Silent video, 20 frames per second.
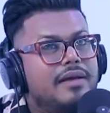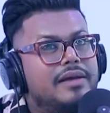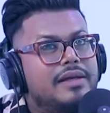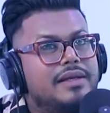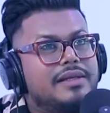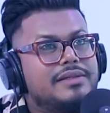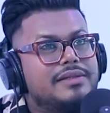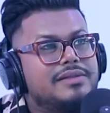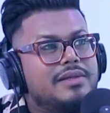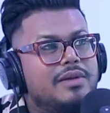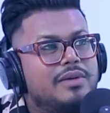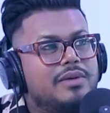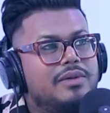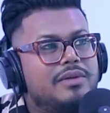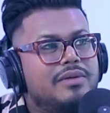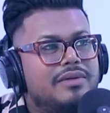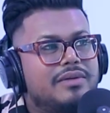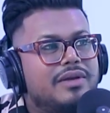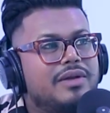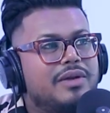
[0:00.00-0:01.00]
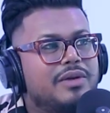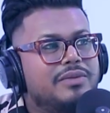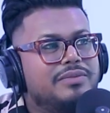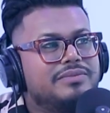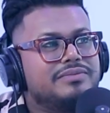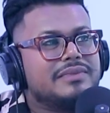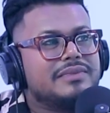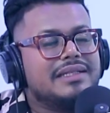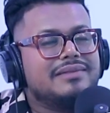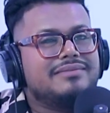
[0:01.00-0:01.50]
So,
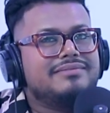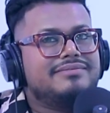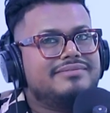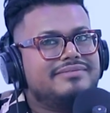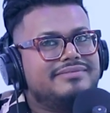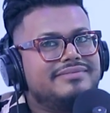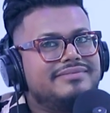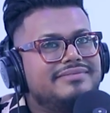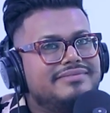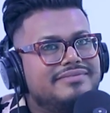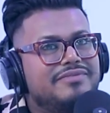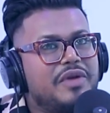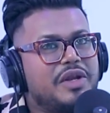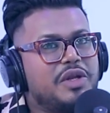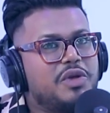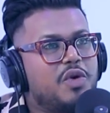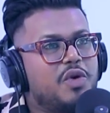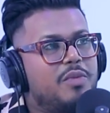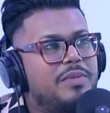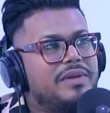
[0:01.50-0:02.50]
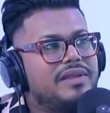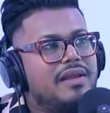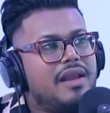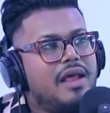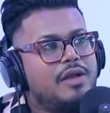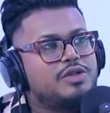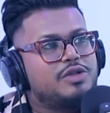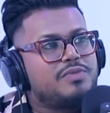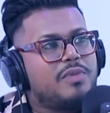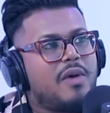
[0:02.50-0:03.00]
when you open the
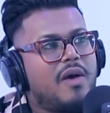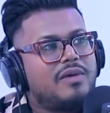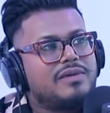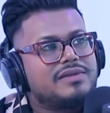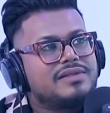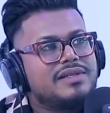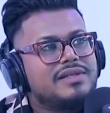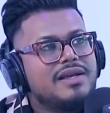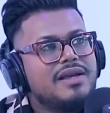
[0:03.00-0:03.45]
lunchbox,